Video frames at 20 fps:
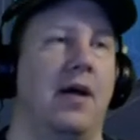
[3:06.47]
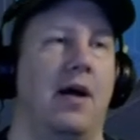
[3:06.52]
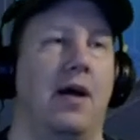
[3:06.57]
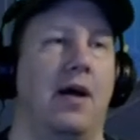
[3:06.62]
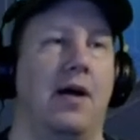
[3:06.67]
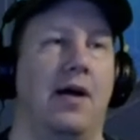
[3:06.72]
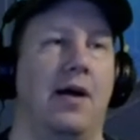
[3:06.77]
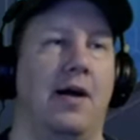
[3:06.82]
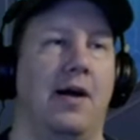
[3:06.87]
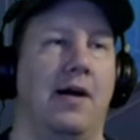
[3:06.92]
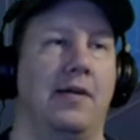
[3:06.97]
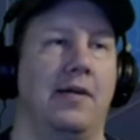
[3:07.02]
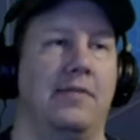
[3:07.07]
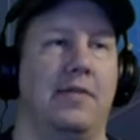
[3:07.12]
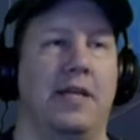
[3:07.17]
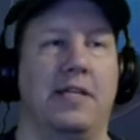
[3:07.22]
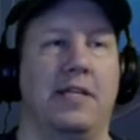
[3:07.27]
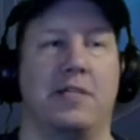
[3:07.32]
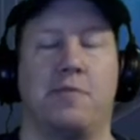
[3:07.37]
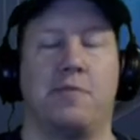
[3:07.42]
Uh,
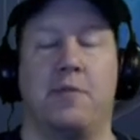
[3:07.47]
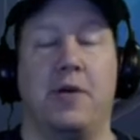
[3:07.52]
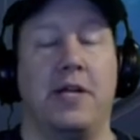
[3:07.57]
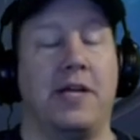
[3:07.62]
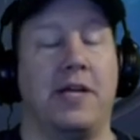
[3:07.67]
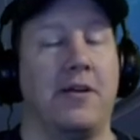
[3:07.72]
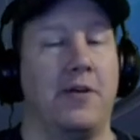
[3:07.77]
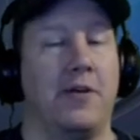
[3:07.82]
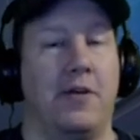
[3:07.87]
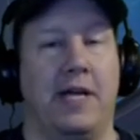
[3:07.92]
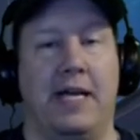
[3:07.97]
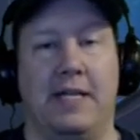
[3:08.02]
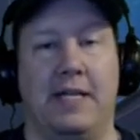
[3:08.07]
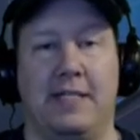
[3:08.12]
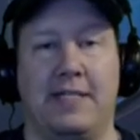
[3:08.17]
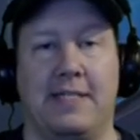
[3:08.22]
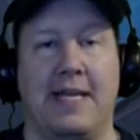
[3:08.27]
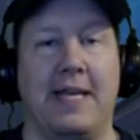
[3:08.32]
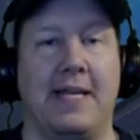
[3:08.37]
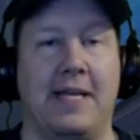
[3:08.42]
it's pretty good
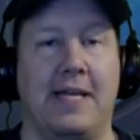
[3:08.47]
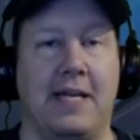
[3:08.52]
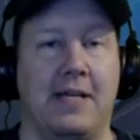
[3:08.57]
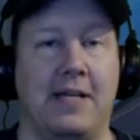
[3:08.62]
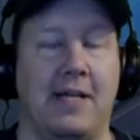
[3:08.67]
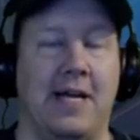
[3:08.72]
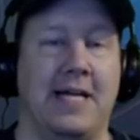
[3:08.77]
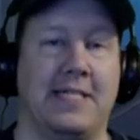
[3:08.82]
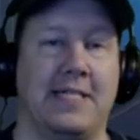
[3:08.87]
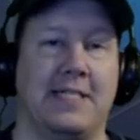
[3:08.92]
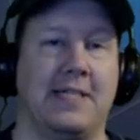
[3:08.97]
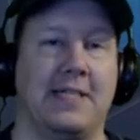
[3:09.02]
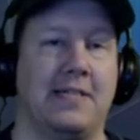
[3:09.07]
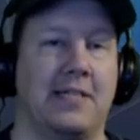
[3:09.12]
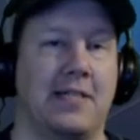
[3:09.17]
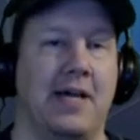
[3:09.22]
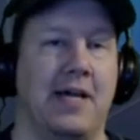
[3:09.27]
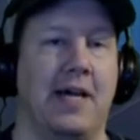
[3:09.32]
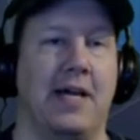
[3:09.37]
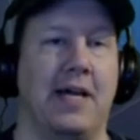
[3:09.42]
at tanky
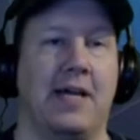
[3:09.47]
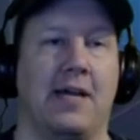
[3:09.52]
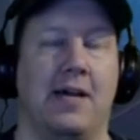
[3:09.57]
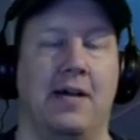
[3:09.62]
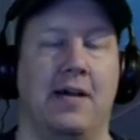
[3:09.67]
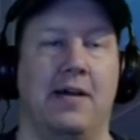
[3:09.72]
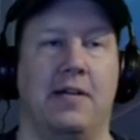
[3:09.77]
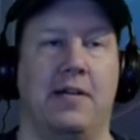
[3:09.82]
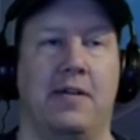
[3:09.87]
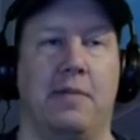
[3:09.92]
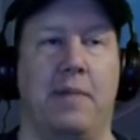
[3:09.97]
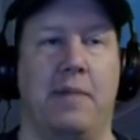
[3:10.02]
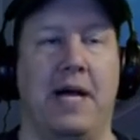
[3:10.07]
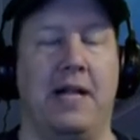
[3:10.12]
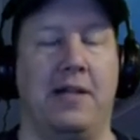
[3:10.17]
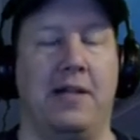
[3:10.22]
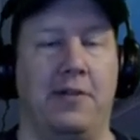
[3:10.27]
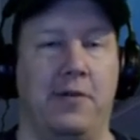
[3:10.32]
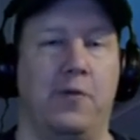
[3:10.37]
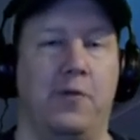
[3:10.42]
classes like uh, the
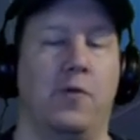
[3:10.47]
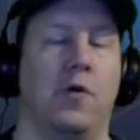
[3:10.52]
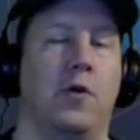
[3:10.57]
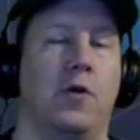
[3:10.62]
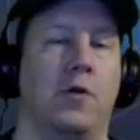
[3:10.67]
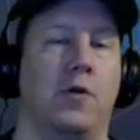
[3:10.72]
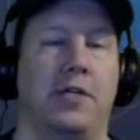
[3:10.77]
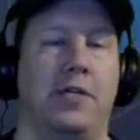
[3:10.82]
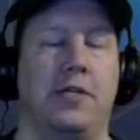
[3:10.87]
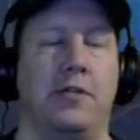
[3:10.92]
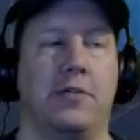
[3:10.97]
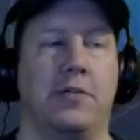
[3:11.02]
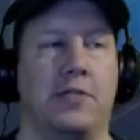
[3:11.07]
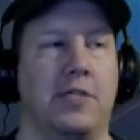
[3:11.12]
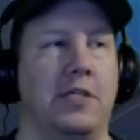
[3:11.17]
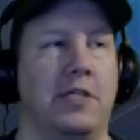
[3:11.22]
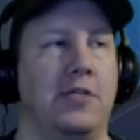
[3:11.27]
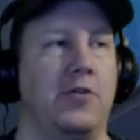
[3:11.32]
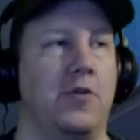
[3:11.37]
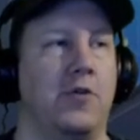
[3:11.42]
paladin role that you'll
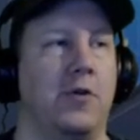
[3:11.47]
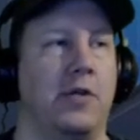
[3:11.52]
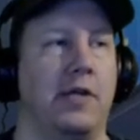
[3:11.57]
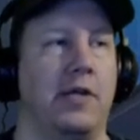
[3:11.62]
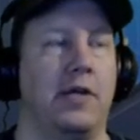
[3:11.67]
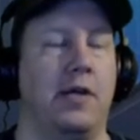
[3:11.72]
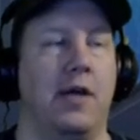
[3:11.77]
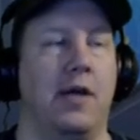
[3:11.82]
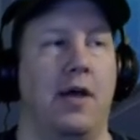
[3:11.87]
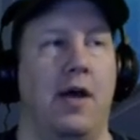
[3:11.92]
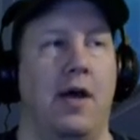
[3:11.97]
see shortly.